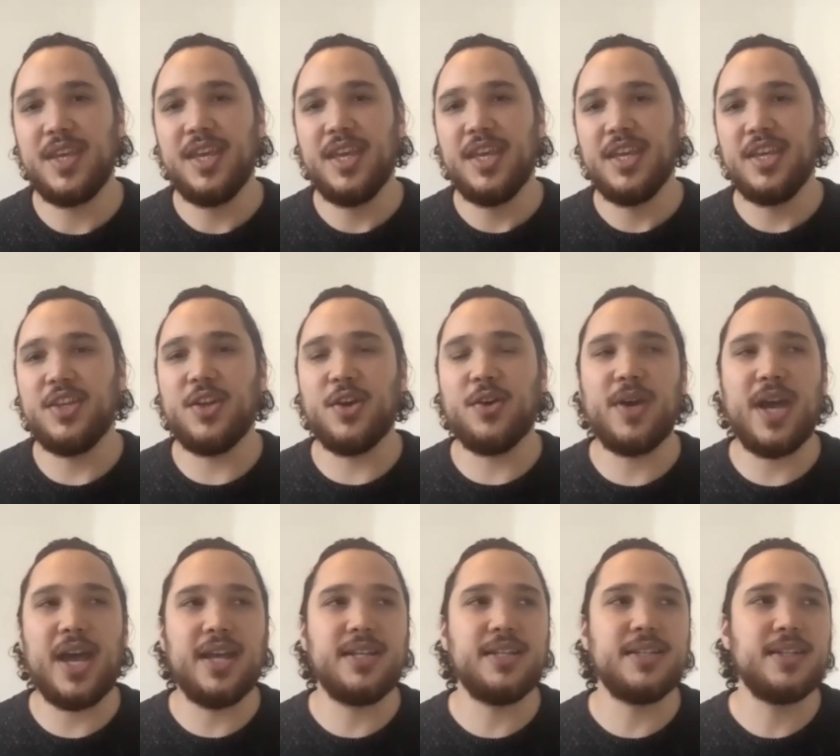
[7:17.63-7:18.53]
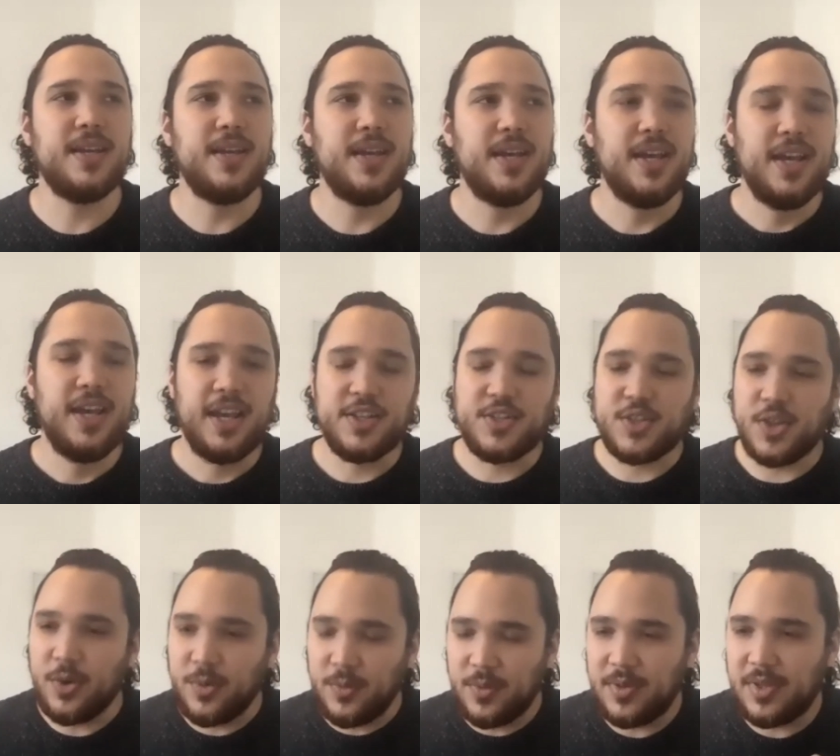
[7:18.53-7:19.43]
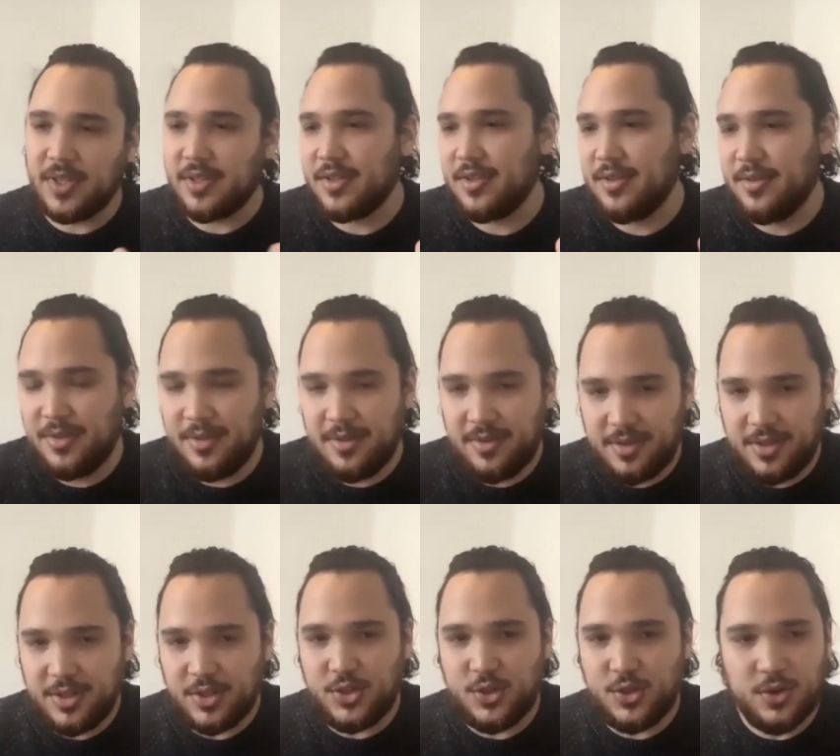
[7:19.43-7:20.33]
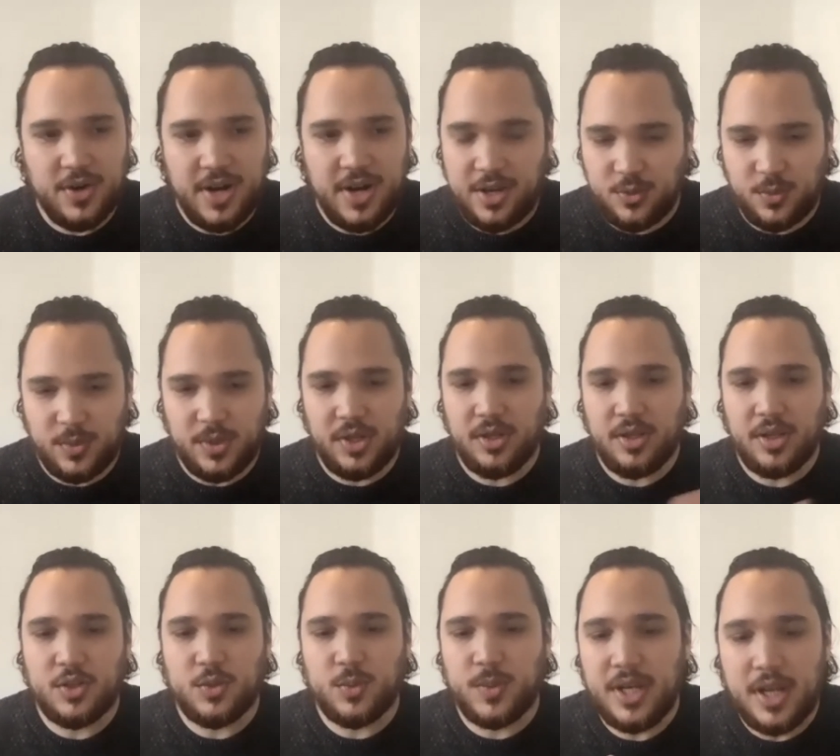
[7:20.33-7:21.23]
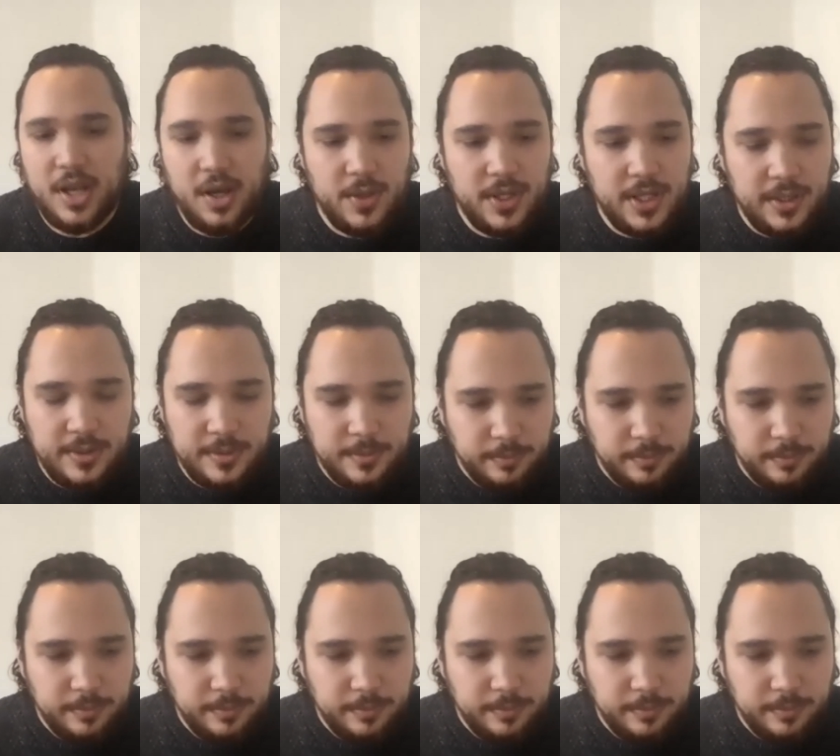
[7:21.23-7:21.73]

you know and and so this the story as we as we know it